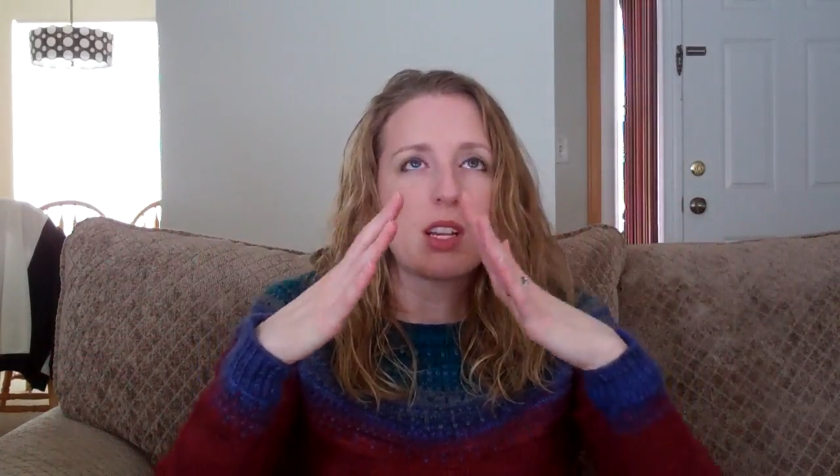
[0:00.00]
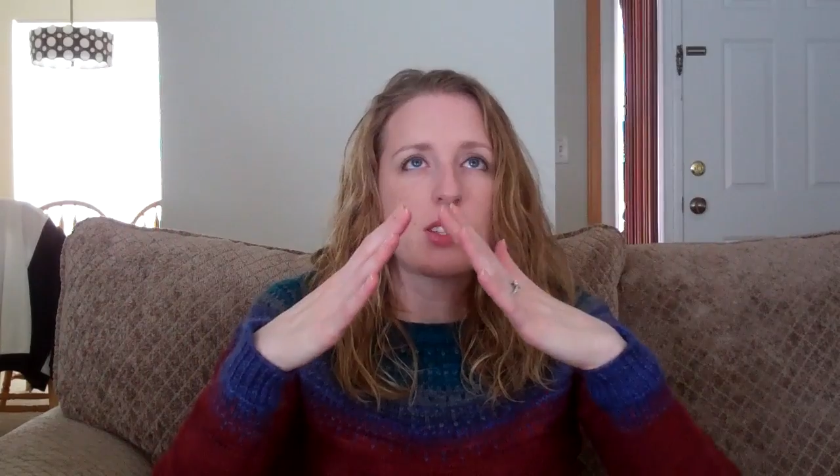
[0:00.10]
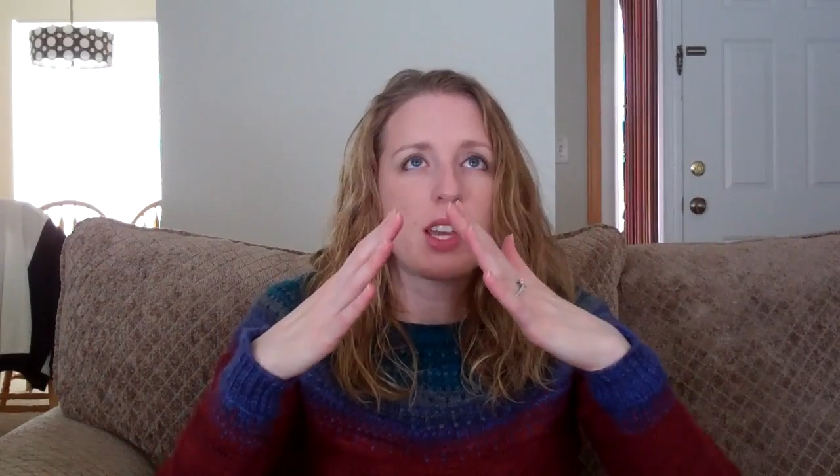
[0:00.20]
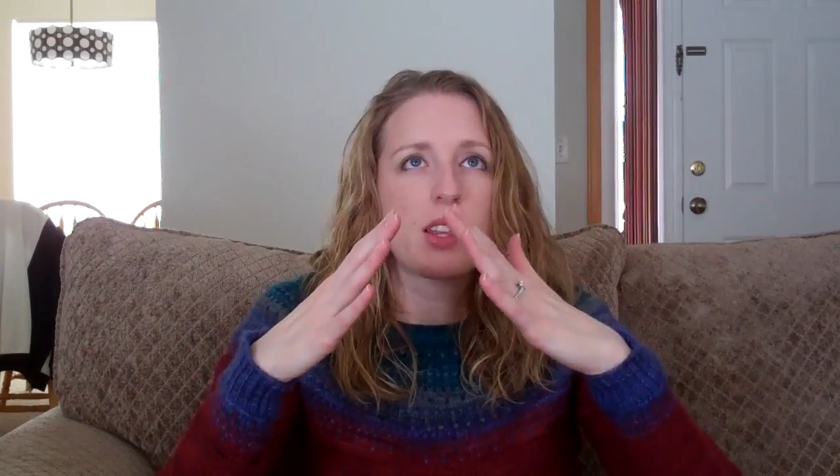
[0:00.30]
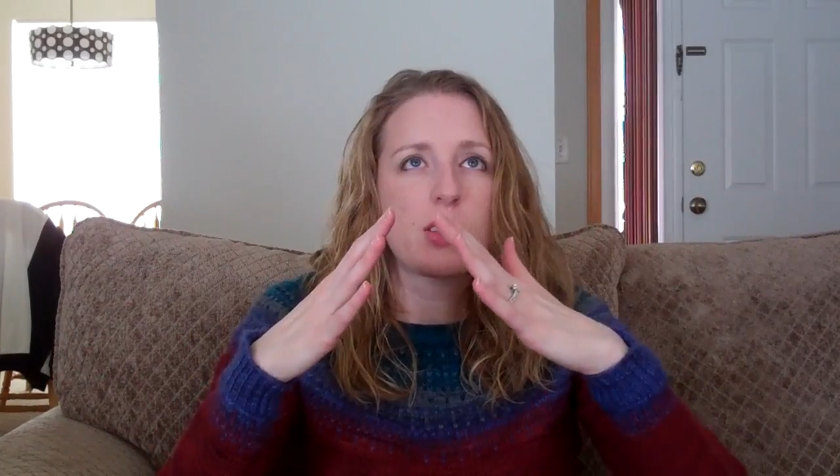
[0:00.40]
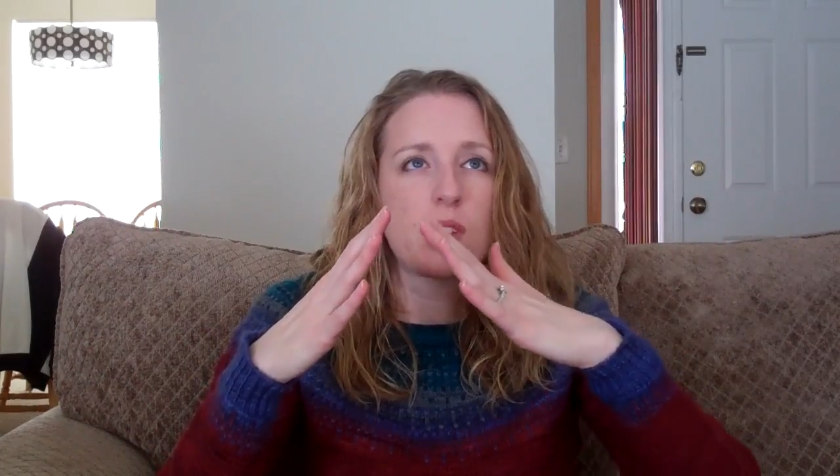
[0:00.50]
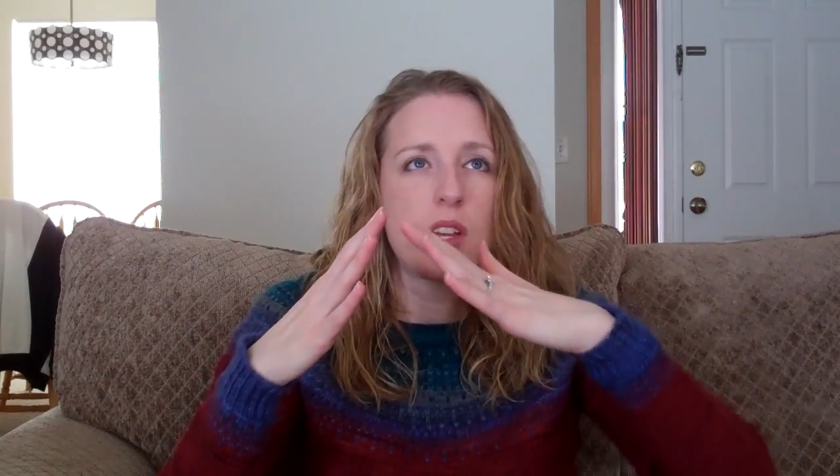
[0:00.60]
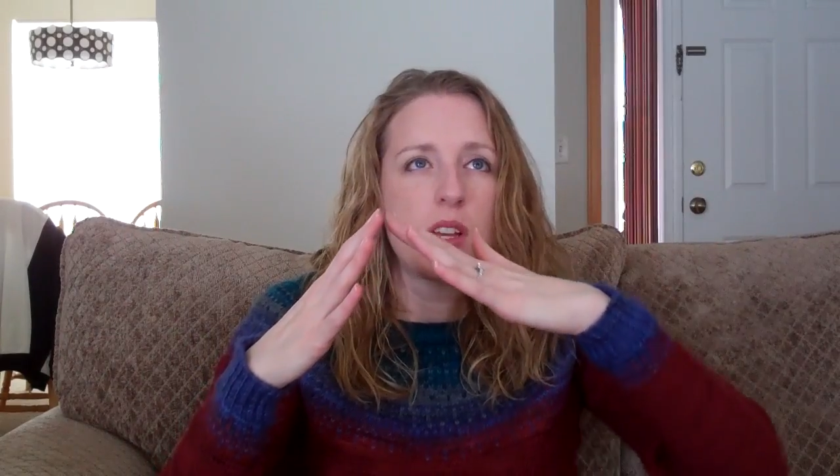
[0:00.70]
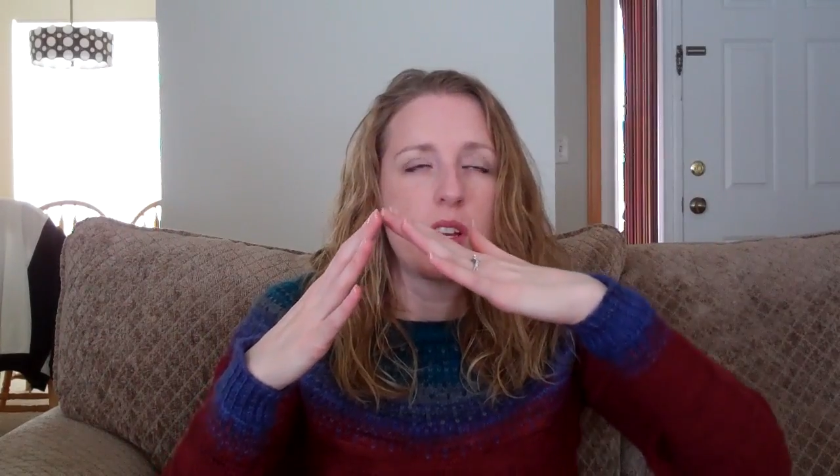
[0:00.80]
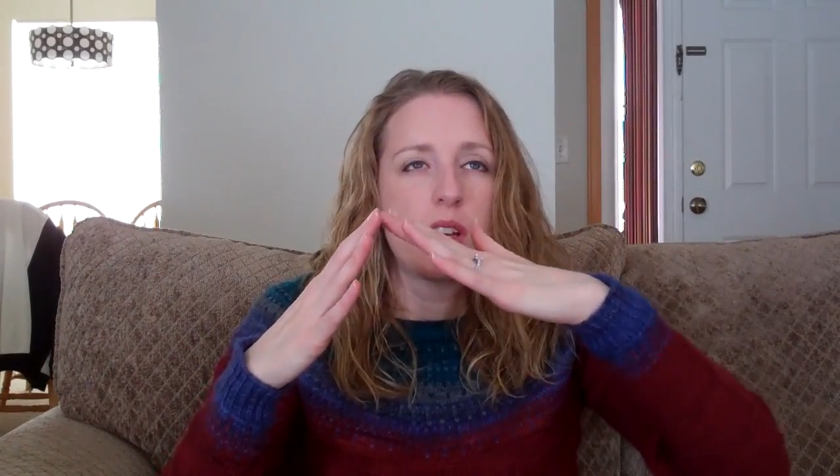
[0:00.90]
how can I say
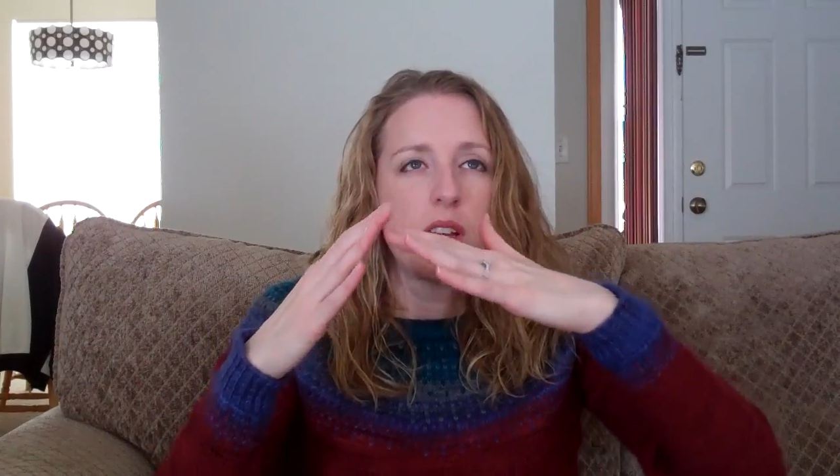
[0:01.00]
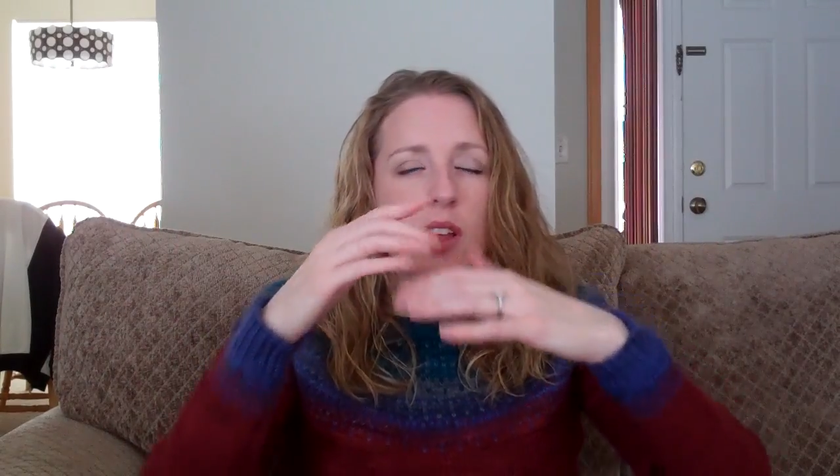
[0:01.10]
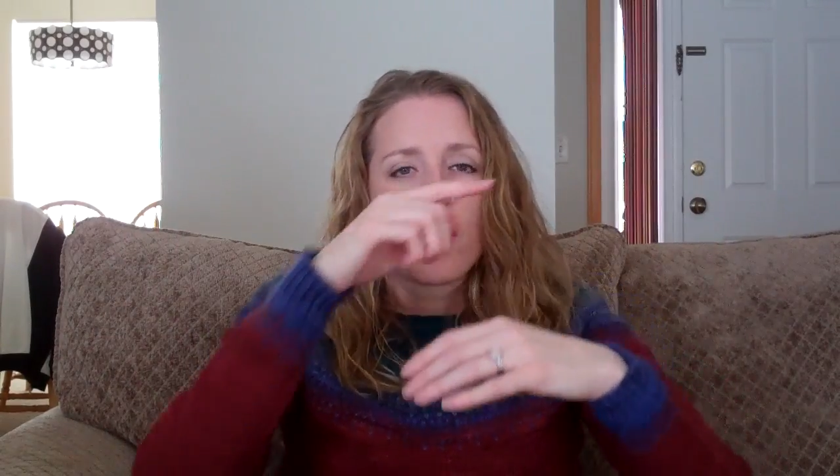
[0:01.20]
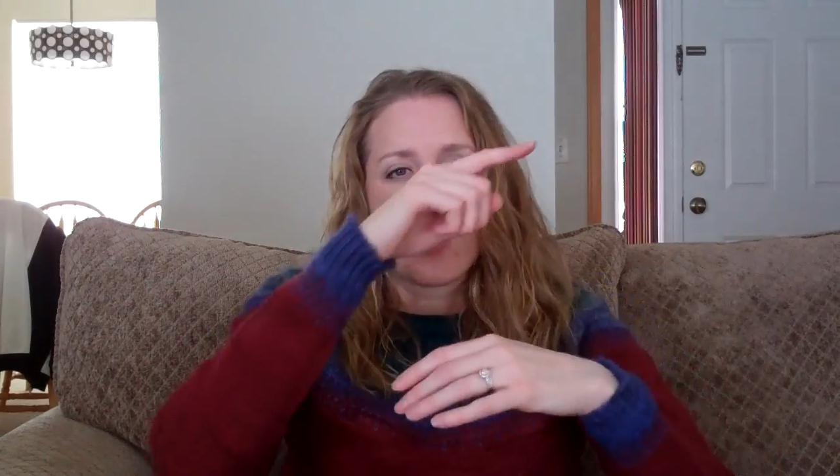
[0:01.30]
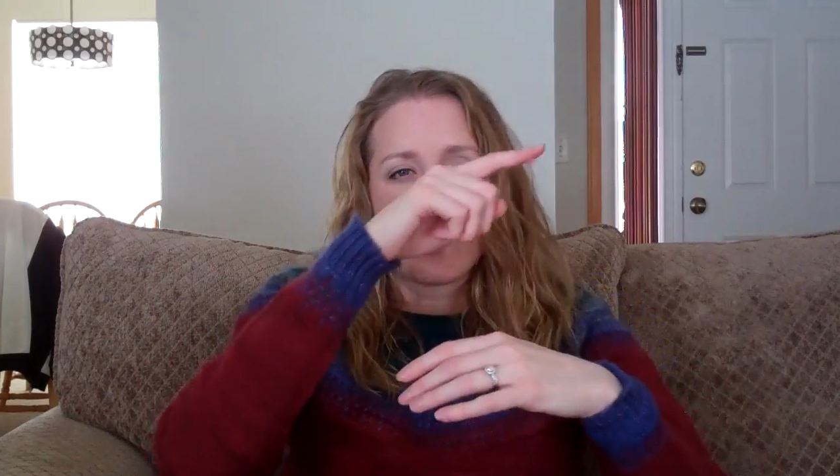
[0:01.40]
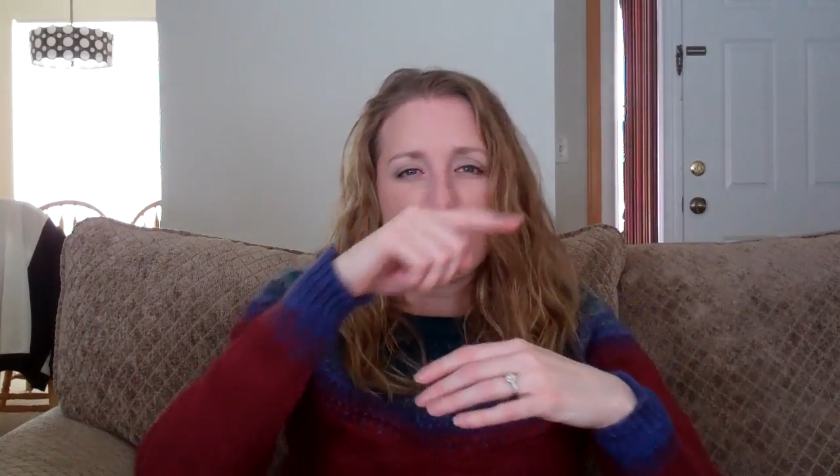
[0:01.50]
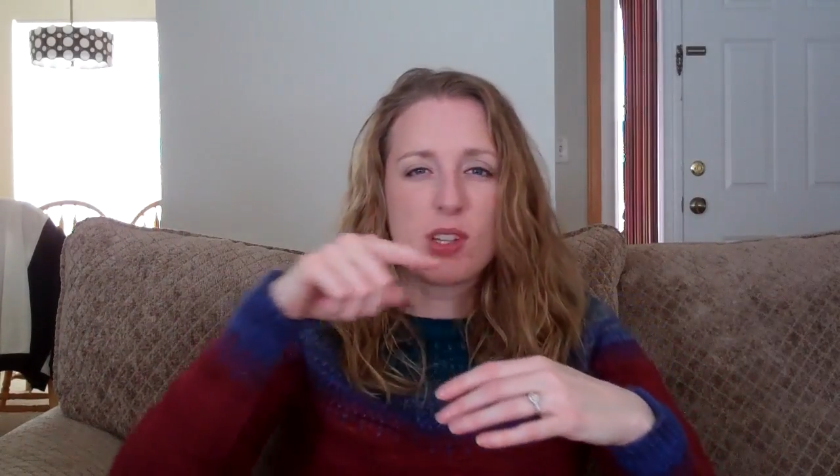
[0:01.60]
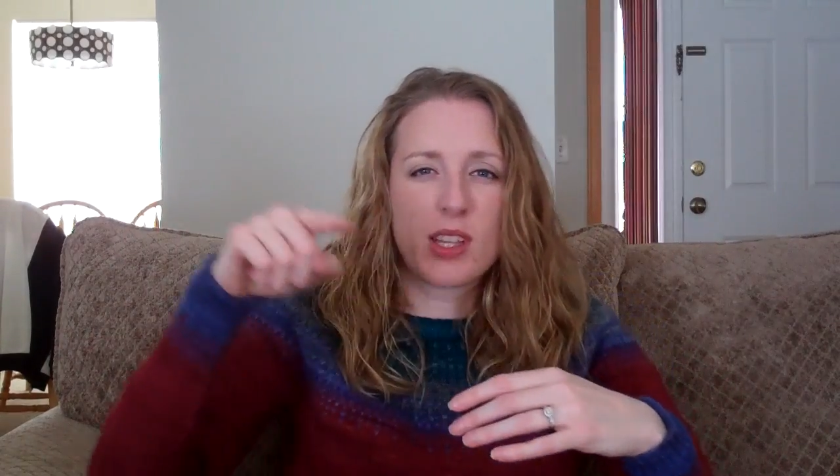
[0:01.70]
this? They're